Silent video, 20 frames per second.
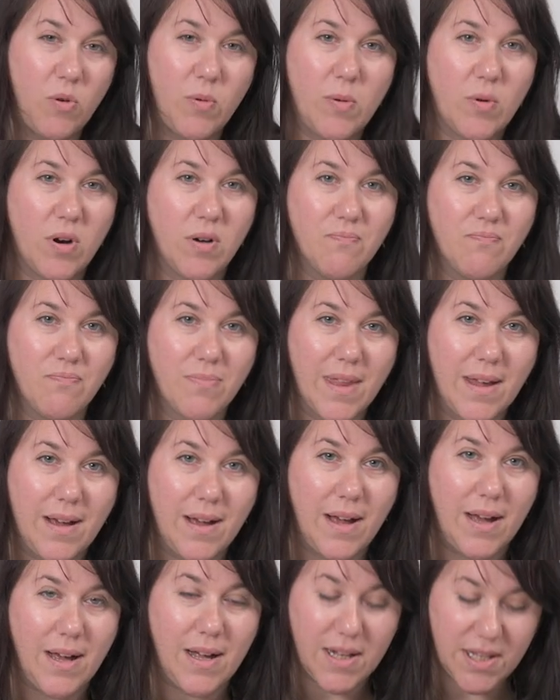what we want.
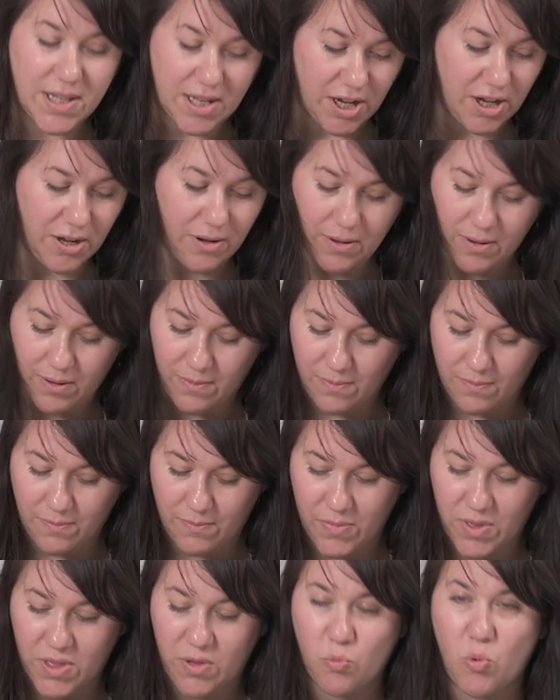So
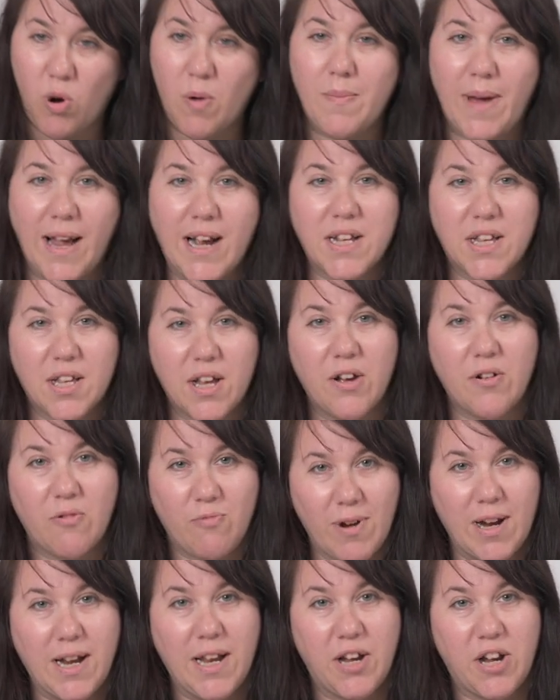what makes a
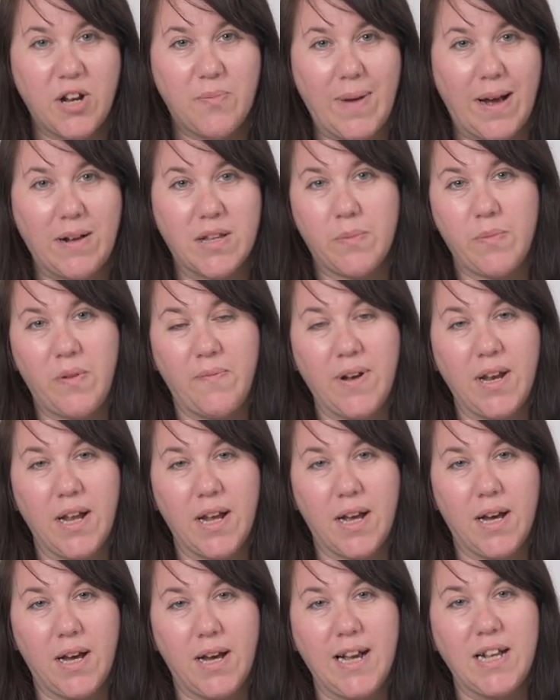really good balsamic
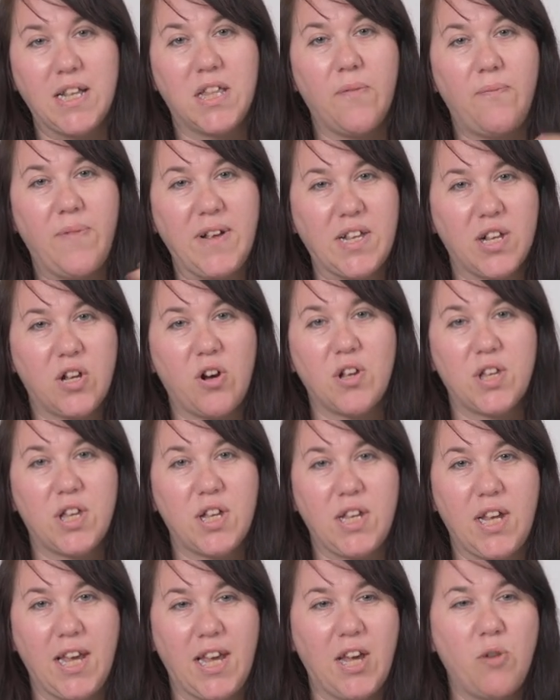vinegar is the
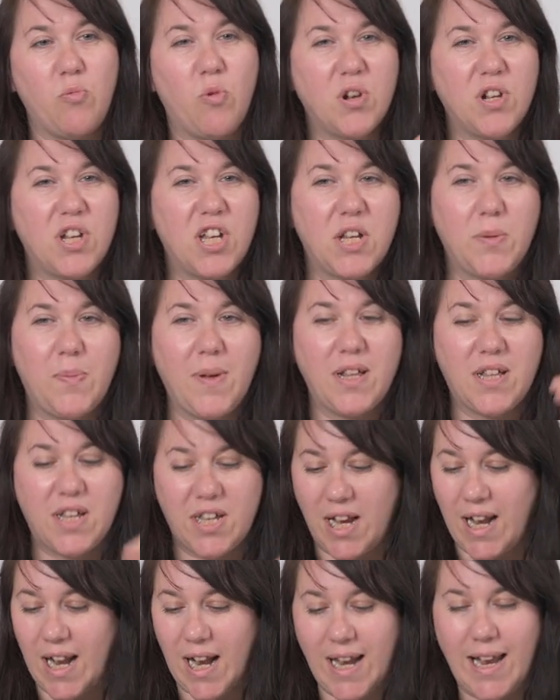viscosity. You want it
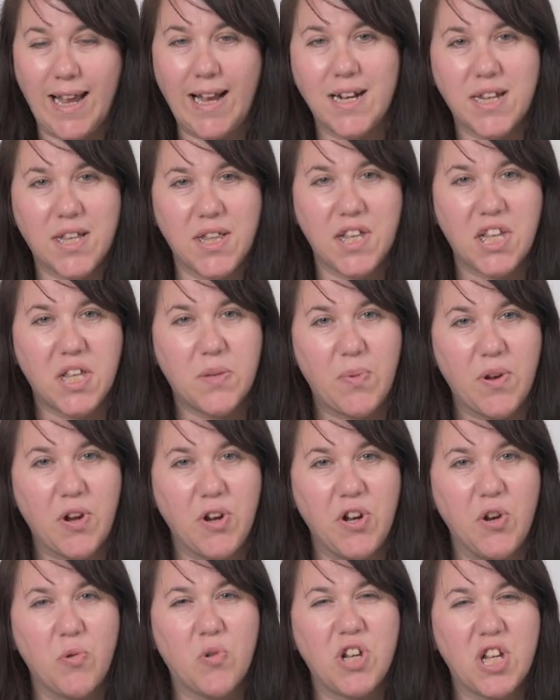to cling to the
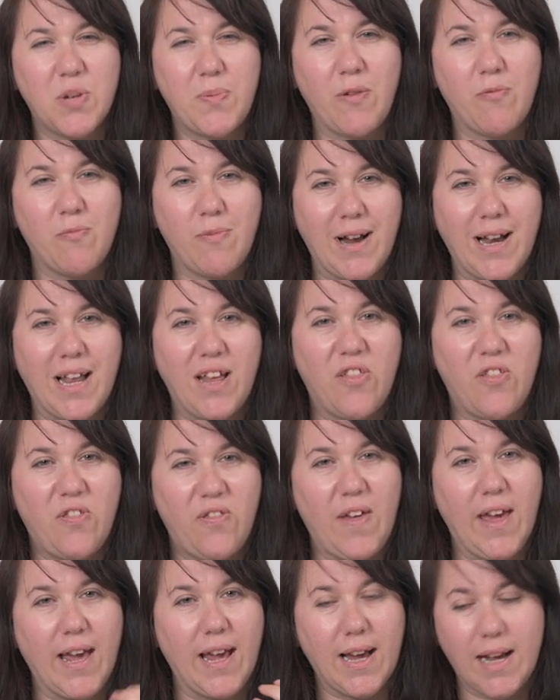spoon. You want it to be really
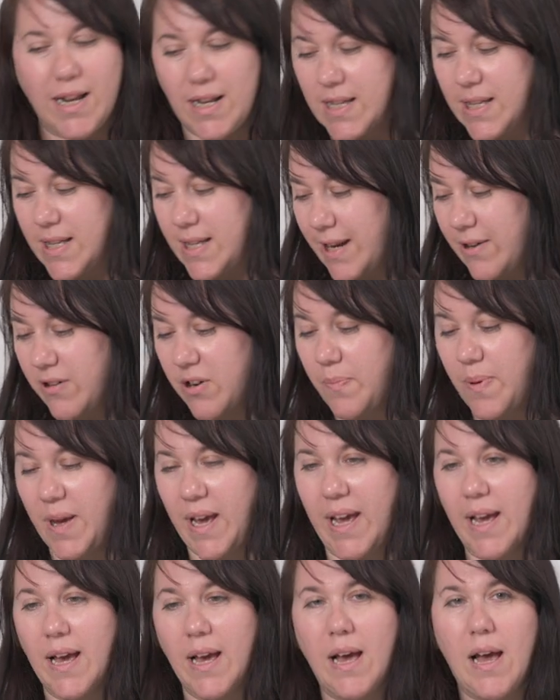thick and
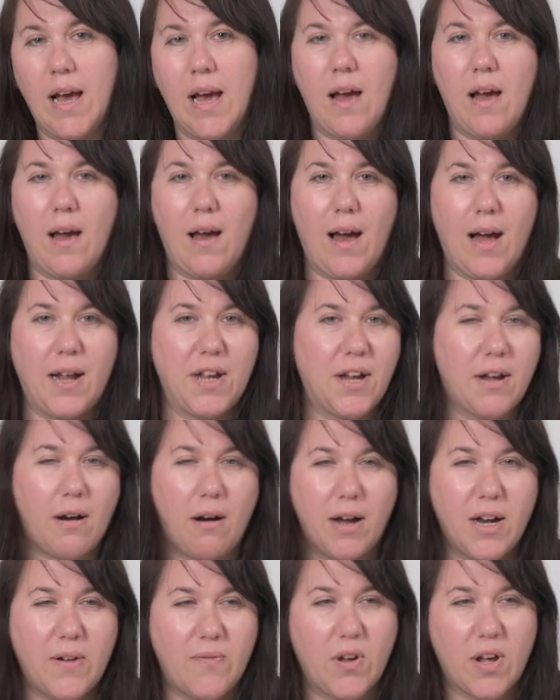syrupy, and you're
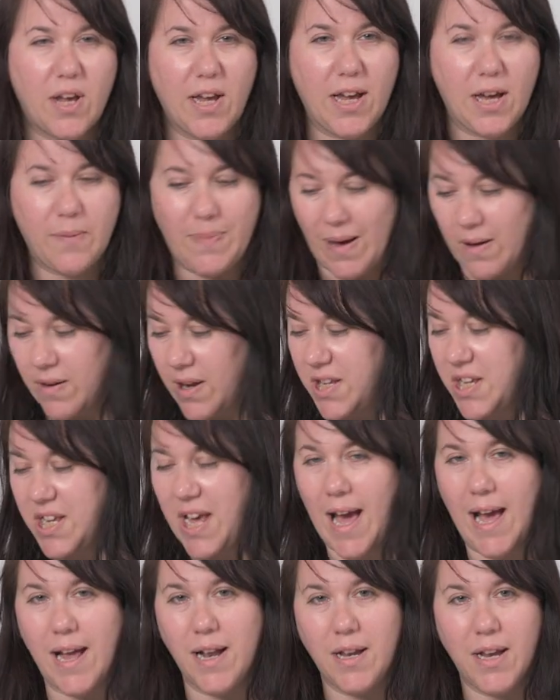kind of looking at about a
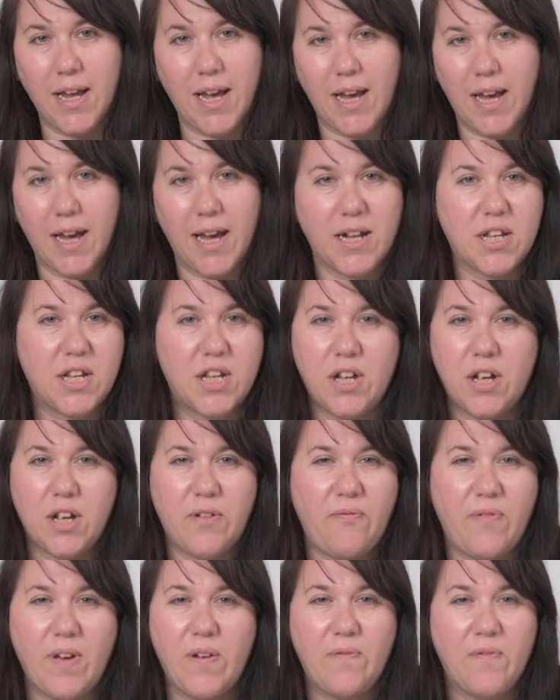10-year to
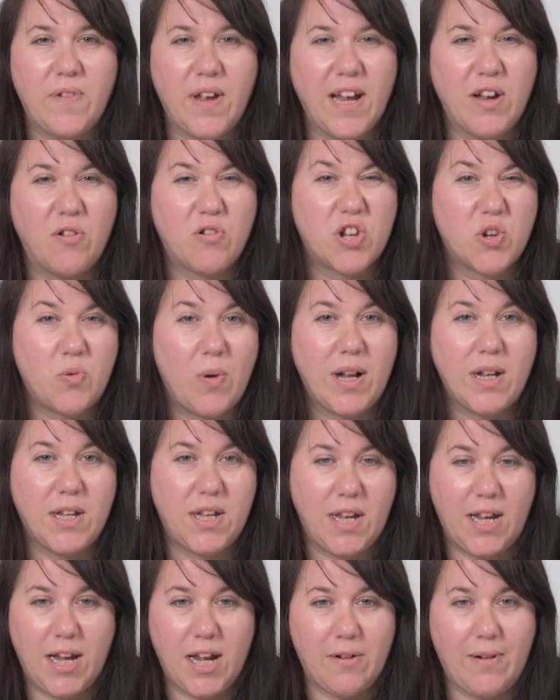15 or
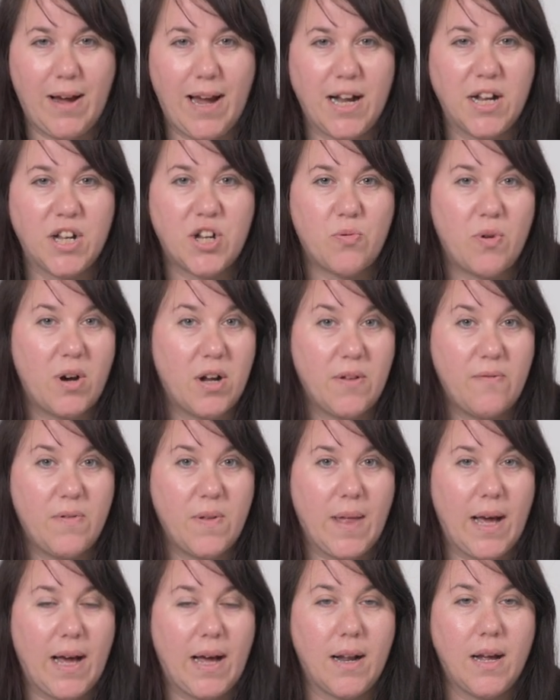20-year aged one for
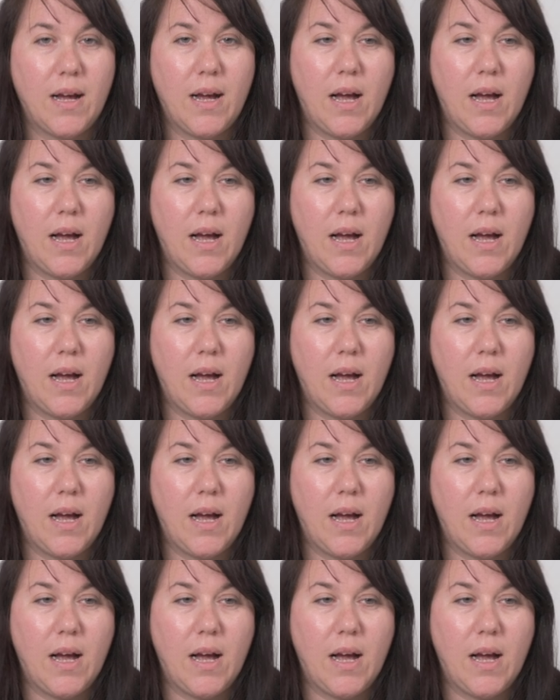that.